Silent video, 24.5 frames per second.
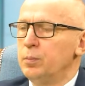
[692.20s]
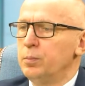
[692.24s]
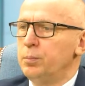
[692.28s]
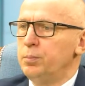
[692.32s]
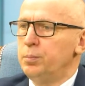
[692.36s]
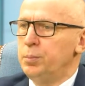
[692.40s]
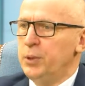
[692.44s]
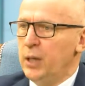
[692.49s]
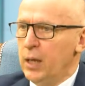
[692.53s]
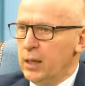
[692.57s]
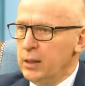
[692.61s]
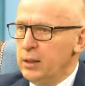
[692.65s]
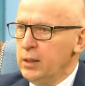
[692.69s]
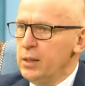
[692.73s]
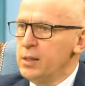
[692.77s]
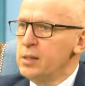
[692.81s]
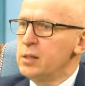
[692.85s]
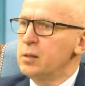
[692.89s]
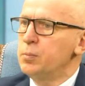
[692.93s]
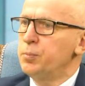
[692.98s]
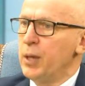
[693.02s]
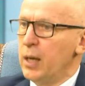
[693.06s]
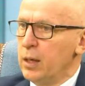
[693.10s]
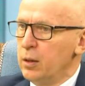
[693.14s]

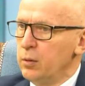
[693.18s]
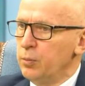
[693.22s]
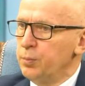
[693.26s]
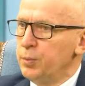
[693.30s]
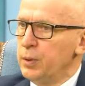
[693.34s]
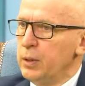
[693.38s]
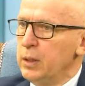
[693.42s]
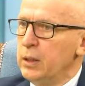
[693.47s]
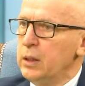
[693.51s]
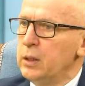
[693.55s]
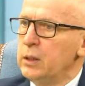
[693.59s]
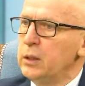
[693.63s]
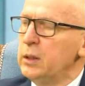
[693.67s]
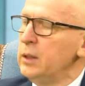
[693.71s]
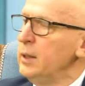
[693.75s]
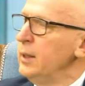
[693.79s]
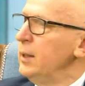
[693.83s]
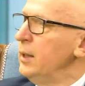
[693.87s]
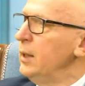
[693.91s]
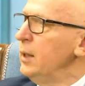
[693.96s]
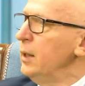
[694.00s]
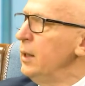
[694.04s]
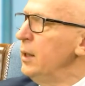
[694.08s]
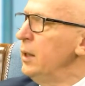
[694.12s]
piano player
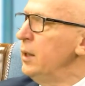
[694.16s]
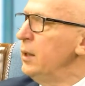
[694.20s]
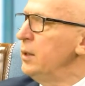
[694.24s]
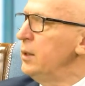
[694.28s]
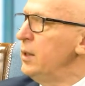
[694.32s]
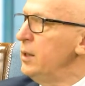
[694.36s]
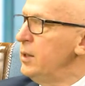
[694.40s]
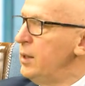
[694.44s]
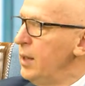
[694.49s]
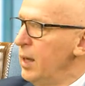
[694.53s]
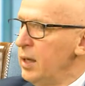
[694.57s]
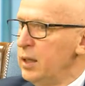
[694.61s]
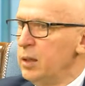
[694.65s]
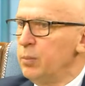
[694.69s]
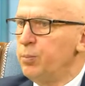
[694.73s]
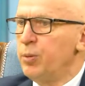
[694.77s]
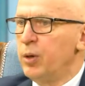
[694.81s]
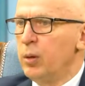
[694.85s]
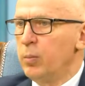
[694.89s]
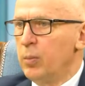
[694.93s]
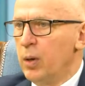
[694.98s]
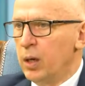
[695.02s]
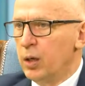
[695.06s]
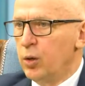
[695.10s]
Tetiana
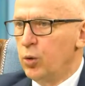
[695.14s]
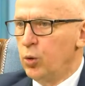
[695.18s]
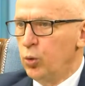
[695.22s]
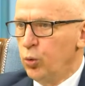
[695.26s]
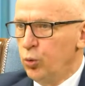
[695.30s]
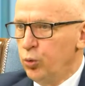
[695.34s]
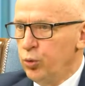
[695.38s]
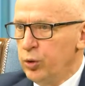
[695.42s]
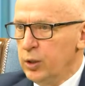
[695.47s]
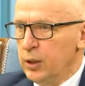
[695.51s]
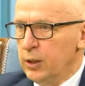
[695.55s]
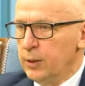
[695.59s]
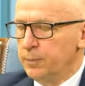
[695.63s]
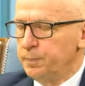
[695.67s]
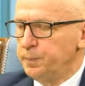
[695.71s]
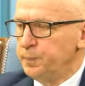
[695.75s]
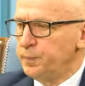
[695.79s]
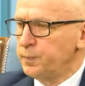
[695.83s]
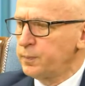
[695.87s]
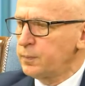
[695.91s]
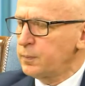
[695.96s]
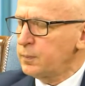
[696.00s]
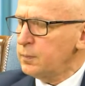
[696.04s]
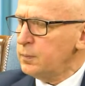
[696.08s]
Primak-Khoury.
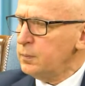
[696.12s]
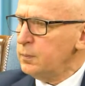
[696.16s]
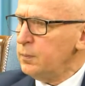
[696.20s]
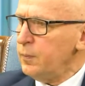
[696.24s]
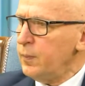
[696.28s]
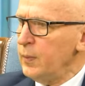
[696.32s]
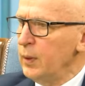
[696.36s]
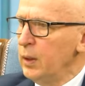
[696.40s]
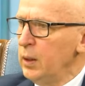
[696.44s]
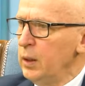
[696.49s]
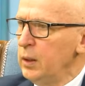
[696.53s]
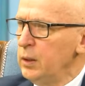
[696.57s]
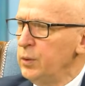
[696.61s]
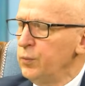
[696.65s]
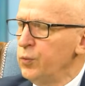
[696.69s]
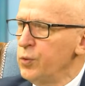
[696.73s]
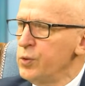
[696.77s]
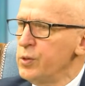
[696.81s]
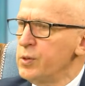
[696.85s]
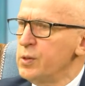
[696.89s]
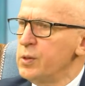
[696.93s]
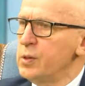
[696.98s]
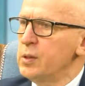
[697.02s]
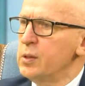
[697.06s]
It
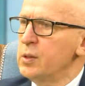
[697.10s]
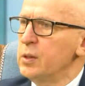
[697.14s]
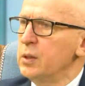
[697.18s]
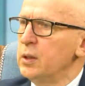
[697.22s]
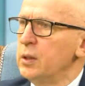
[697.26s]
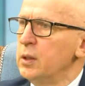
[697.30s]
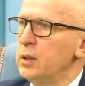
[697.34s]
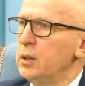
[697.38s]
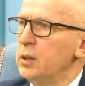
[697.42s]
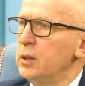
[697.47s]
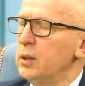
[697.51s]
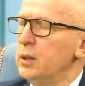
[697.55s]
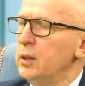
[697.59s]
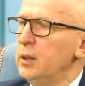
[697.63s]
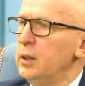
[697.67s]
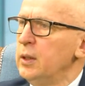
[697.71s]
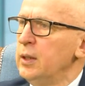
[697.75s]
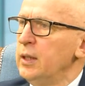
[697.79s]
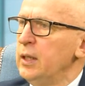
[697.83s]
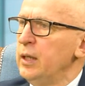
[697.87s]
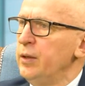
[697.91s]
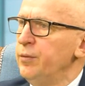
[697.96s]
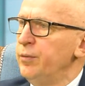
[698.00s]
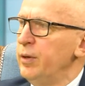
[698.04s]
was
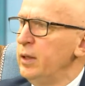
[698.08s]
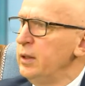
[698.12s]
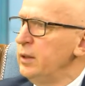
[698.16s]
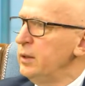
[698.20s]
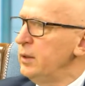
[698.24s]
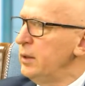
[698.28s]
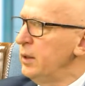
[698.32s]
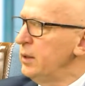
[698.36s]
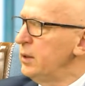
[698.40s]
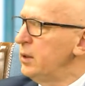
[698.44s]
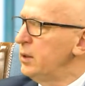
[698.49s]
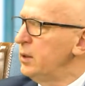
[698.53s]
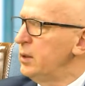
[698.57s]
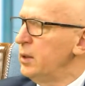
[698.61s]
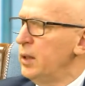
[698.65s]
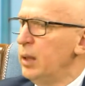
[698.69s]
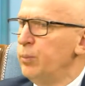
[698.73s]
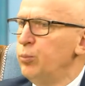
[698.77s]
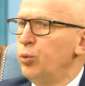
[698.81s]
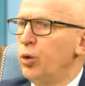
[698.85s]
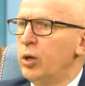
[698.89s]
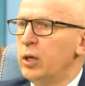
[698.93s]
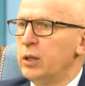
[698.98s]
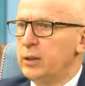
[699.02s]
event at
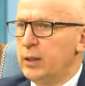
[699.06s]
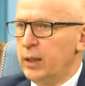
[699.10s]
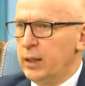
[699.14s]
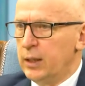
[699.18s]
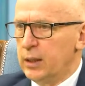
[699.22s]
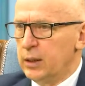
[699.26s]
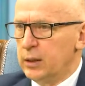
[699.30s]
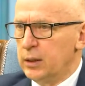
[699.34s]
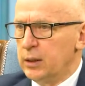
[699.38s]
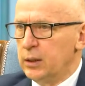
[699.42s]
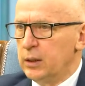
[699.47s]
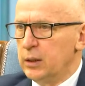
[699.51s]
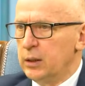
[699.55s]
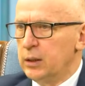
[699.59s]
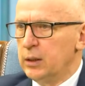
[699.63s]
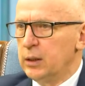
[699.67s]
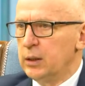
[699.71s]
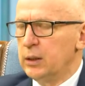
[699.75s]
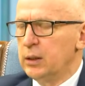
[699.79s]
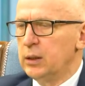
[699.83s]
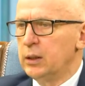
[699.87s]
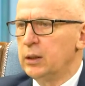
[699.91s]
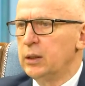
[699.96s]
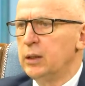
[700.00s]
Abu Khater
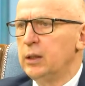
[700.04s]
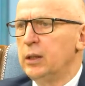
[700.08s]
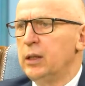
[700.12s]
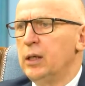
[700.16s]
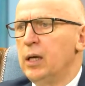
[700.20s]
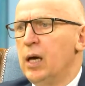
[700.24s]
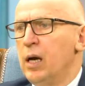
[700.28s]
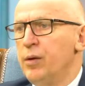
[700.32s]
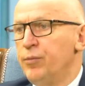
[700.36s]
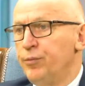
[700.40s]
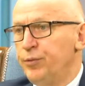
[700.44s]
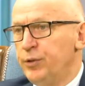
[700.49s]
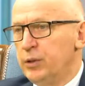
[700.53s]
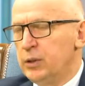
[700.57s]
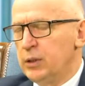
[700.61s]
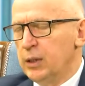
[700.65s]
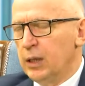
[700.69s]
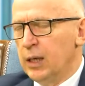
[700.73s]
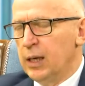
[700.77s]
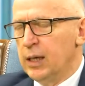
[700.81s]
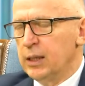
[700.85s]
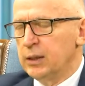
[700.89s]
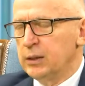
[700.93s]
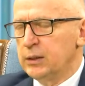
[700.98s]

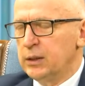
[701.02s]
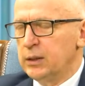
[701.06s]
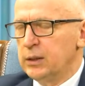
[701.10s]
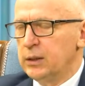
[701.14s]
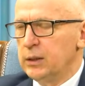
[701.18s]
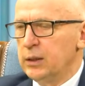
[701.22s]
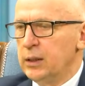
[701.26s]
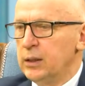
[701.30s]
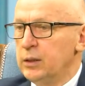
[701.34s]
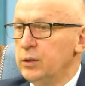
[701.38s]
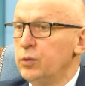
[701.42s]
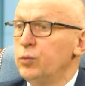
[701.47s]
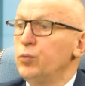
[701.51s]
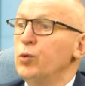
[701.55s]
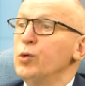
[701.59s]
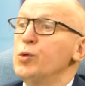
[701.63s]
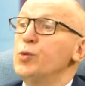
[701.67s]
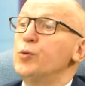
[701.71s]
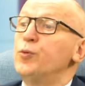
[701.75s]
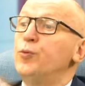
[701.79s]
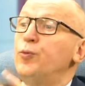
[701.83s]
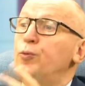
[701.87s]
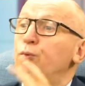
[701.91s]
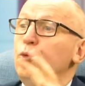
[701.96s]
amphitheater, and it
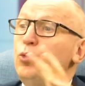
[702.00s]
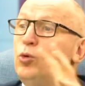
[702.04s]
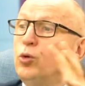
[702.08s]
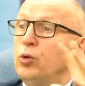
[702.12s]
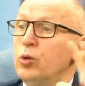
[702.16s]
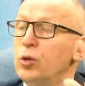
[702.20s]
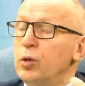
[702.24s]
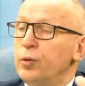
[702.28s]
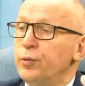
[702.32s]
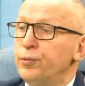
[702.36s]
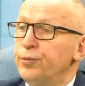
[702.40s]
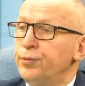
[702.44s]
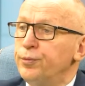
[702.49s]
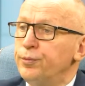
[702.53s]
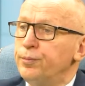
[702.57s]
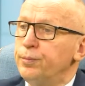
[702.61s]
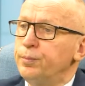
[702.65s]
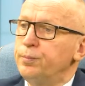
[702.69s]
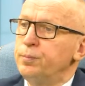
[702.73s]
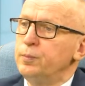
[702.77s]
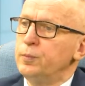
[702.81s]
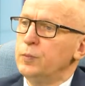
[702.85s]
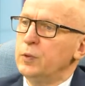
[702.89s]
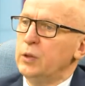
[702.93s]
was full of
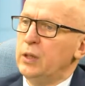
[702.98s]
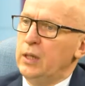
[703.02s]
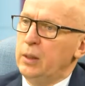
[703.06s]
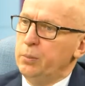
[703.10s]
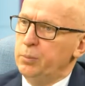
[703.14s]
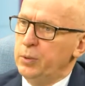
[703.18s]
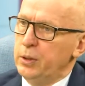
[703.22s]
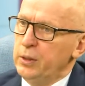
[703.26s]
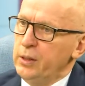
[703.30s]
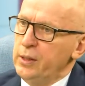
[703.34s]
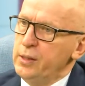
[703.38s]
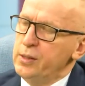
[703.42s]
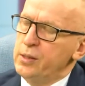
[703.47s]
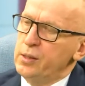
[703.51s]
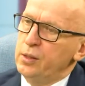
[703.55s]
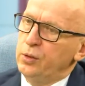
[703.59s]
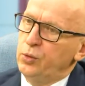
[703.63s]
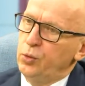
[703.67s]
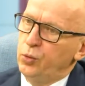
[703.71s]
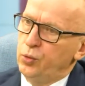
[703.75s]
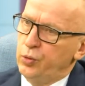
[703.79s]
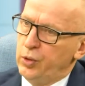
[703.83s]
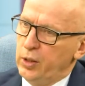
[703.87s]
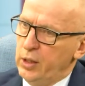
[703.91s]
Lebanese
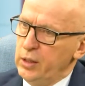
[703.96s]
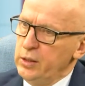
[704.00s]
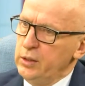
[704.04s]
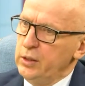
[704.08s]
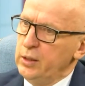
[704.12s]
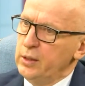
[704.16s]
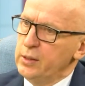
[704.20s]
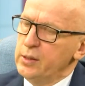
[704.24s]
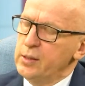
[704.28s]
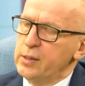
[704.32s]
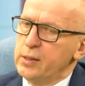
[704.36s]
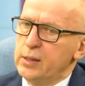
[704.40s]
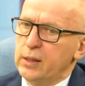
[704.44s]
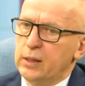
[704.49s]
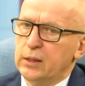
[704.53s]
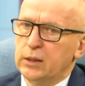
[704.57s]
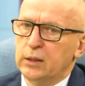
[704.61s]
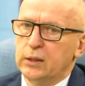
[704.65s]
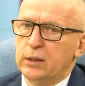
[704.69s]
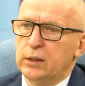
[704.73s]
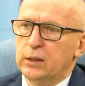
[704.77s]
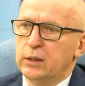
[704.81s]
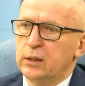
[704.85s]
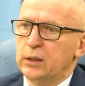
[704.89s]
and Ukrainians,
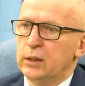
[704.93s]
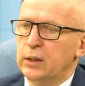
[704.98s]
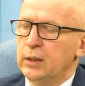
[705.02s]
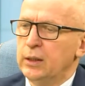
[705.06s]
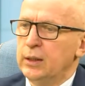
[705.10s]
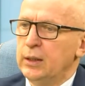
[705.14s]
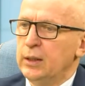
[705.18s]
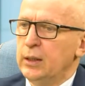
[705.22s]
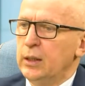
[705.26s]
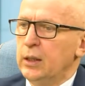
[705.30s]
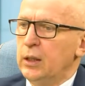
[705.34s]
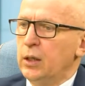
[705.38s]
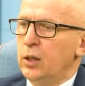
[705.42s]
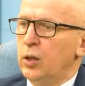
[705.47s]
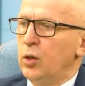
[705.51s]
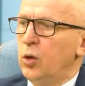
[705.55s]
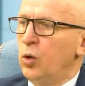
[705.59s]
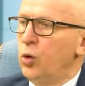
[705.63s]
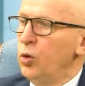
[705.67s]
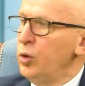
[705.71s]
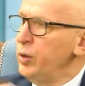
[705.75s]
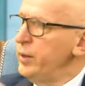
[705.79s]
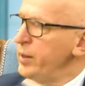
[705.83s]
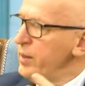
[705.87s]
and
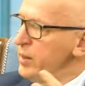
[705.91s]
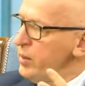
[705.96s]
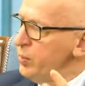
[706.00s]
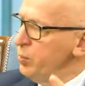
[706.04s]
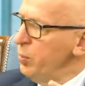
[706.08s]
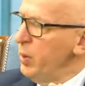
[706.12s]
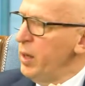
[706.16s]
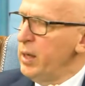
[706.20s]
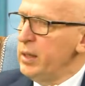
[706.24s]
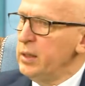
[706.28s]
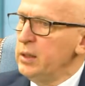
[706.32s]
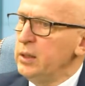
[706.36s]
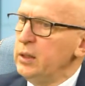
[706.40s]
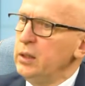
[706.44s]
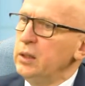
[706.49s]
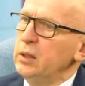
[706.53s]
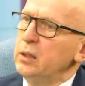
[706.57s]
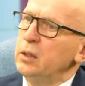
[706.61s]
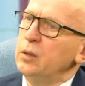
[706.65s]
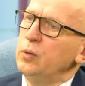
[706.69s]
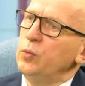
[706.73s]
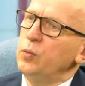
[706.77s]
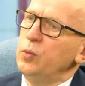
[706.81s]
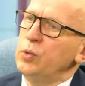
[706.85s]
all this money
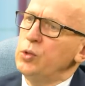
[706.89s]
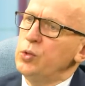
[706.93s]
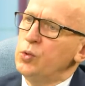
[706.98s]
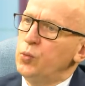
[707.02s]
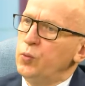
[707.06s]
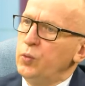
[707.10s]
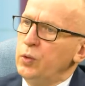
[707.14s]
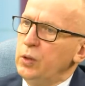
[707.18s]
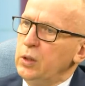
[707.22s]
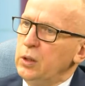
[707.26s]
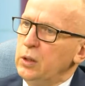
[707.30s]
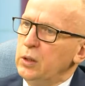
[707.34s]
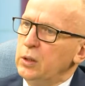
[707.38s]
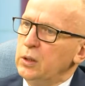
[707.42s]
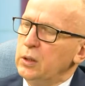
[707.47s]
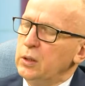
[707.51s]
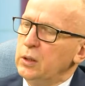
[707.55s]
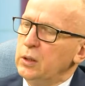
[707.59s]
which we